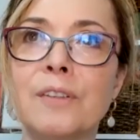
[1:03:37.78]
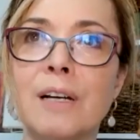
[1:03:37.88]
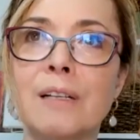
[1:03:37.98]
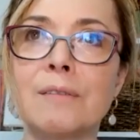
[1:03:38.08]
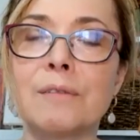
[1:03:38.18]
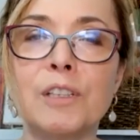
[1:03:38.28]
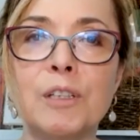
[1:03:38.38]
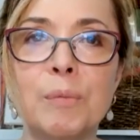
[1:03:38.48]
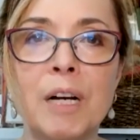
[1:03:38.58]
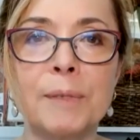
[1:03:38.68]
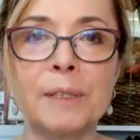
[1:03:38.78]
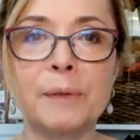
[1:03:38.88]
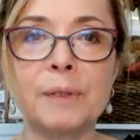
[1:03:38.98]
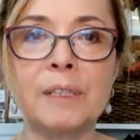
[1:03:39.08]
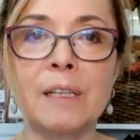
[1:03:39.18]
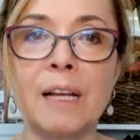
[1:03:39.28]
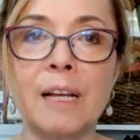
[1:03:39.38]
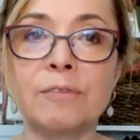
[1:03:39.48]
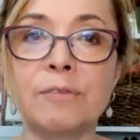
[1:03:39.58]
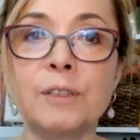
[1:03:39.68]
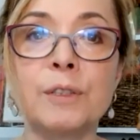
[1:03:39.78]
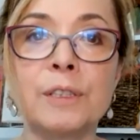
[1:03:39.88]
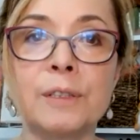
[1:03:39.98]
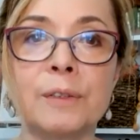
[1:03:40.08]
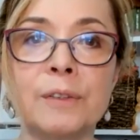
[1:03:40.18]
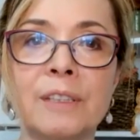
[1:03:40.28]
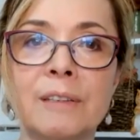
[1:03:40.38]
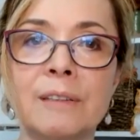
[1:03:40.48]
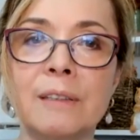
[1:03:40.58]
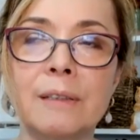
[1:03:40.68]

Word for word: gotten really popular in the last few years and